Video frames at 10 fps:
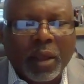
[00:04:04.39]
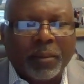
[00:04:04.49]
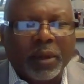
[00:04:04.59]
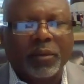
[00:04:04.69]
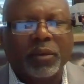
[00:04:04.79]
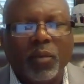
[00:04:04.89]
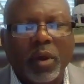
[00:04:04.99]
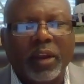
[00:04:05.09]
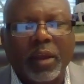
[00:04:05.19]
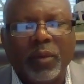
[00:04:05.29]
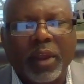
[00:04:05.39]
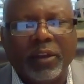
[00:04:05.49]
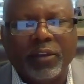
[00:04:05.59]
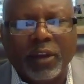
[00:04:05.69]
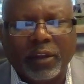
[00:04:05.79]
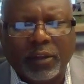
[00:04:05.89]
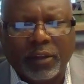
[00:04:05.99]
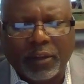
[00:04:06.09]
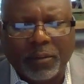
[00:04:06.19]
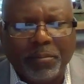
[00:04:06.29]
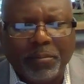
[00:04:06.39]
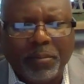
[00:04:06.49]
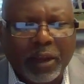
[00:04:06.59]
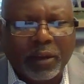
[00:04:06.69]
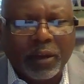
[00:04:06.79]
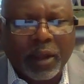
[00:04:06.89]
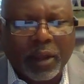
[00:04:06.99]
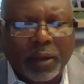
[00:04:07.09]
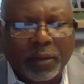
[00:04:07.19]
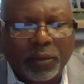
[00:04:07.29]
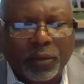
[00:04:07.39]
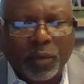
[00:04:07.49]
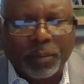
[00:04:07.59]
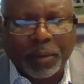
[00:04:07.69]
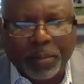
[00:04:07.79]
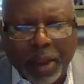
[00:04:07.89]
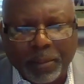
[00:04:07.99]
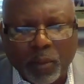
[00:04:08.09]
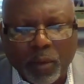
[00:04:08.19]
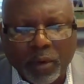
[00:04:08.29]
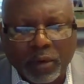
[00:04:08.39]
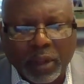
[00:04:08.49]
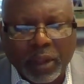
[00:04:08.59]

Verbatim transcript: but there was one that we had just submitted, drew up the paperwork